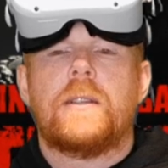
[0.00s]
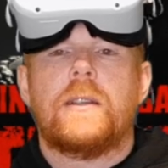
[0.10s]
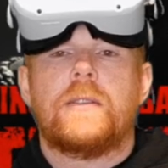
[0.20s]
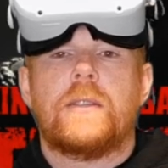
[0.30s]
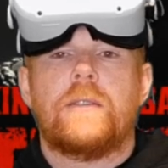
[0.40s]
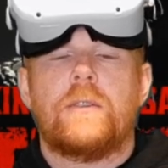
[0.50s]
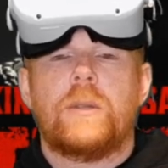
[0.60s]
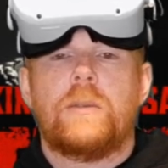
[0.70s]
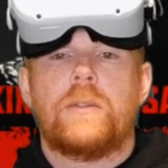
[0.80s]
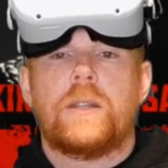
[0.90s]
Uh, I've seen a few
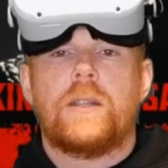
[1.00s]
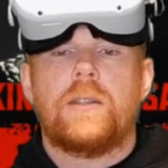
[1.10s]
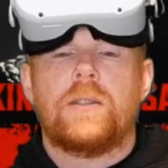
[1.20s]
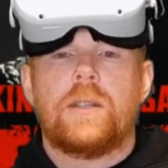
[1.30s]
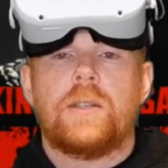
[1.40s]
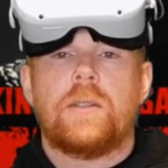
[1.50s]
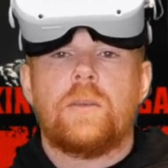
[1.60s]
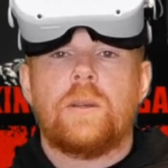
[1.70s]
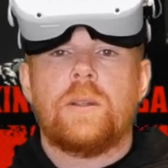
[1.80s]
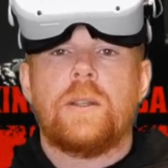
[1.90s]
people saying that it doesn't actually
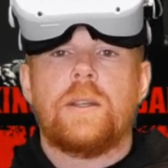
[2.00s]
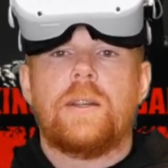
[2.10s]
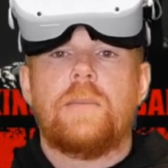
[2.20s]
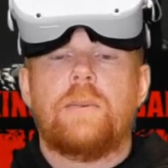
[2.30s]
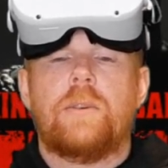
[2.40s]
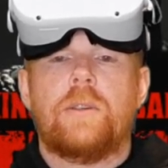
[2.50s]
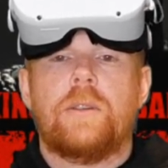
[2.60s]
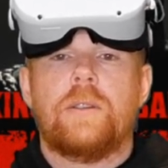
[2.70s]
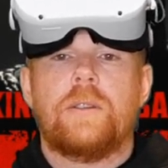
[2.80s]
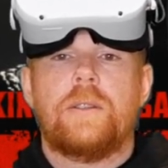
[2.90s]
work, that you can't import your,